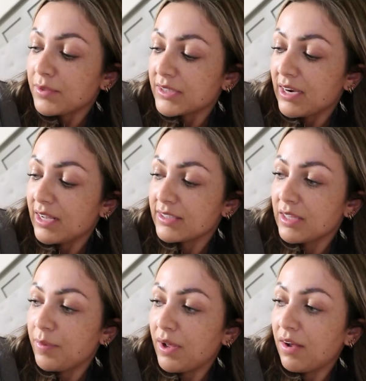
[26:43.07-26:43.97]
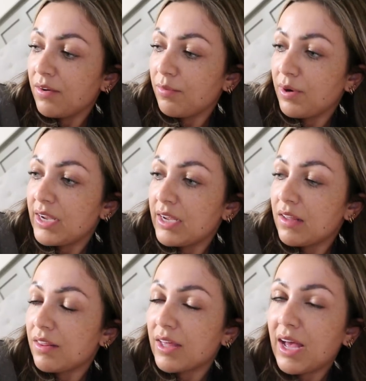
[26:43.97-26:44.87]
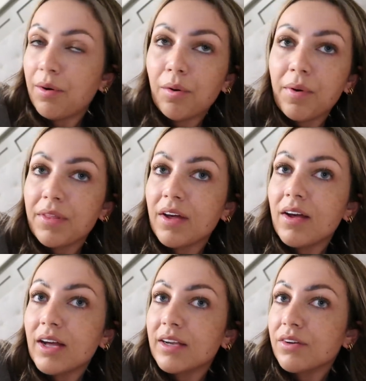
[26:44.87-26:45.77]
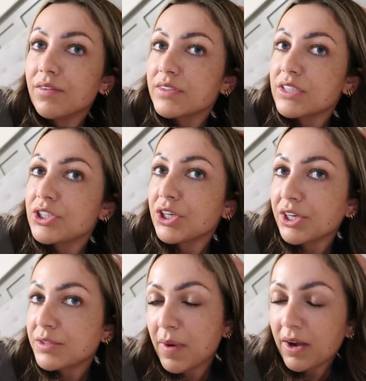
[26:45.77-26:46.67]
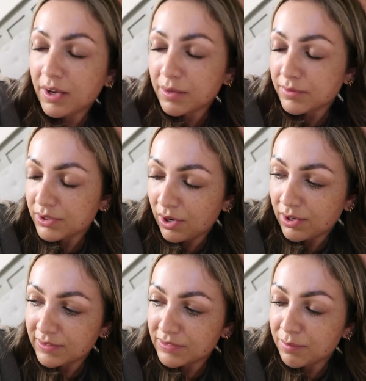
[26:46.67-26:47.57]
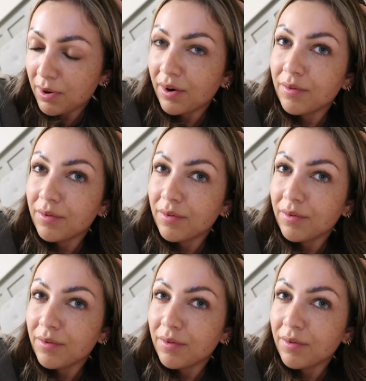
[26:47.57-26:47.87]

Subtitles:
was the last supper with our mother, and obviously she goes back home to Cardiff tomorrow.